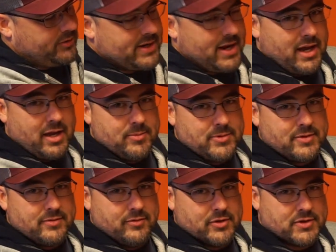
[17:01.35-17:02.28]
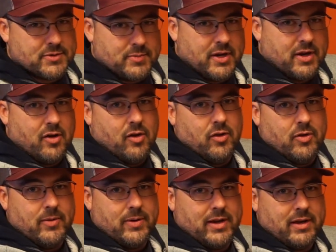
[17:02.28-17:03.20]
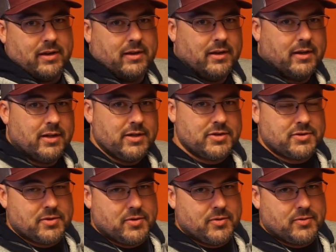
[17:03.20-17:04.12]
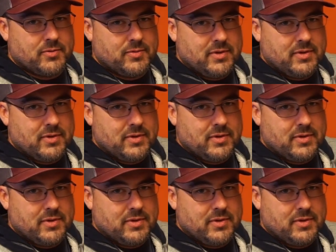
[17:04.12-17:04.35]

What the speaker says: tabs versus being all the way, so